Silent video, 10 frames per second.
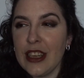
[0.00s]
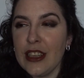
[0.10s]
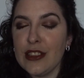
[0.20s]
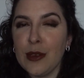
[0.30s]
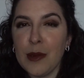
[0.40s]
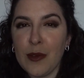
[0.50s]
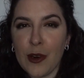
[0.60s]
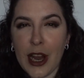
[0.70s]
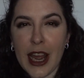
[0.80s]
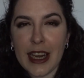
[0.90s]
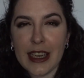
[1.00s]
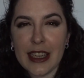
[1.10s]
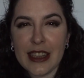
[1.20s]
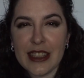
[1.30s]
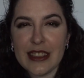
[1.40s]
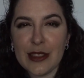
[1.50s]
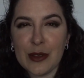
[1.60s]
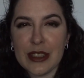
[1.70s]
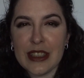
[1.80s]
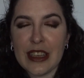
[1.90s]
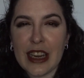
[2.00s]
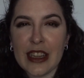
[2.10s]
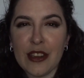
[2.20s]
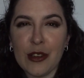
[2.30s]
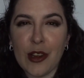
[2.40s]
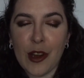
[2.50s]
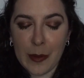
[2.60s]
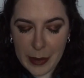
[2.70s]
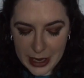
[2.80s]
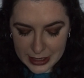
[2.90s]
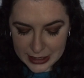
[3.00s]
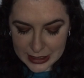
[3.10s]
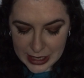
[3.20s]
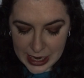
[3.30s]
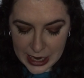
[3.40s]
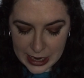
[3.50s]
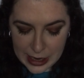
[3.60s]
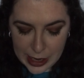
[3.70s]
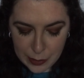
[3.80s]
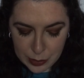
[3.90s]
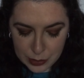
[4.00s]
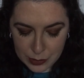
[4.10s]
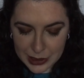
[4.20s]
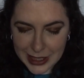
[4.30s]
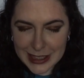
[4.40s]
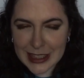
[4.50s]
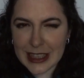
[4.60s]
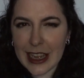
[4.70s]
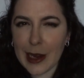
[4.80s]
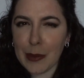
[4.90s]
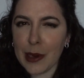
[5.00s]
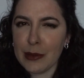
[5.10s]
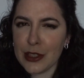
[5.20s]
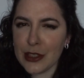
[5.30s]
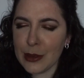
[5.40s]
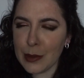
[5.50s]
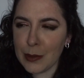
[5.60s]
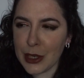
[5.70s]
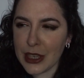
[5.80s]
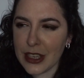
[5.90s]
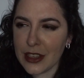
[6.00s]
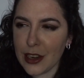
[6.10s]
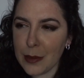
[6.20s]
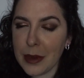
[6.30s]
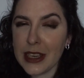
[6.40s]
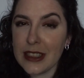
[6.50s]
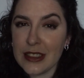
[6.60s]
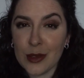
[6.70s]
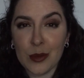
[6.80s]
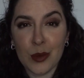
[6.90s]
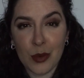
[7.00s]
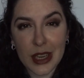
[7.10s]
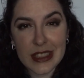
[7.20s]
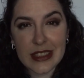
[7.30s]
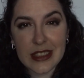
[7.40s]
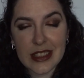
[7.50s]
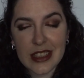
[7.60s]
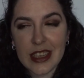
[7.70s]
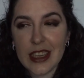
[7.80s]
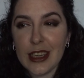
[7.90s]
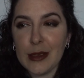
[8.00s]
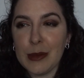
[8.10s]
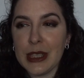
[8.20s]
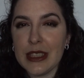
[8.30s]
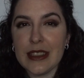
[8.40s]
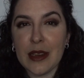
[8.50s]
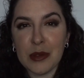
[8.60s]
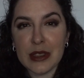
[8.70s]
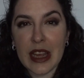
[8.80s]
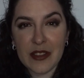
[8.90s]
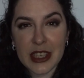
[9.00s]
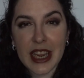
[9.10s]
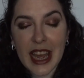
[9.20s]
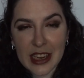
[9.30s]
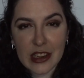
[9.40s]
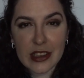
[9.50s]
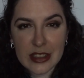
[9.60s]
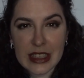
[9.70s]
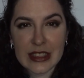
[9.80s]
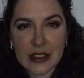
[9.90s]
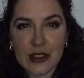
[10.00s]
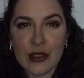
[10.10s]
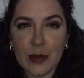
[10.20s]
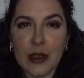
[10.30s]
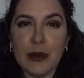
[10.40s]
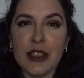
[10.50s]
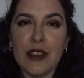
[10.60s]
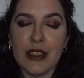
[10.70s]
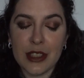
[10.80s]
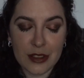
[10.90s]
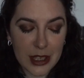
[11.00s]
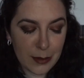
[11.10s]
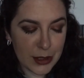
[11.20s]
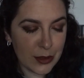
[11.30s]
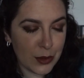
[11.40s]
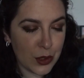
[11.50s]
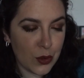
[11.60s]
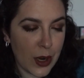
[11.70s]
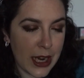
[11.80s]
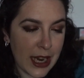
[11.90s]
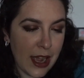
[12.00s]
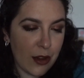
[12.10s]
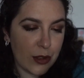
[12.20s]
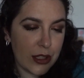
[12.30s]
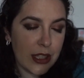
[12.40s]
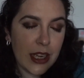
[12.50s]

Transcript: So before I had it in this, it was in like a little compact, and I was realizing that I probably shouldn't be putting it in the compact because it would rust, because I was having to add contact solution pretty much every single time because it was dried out.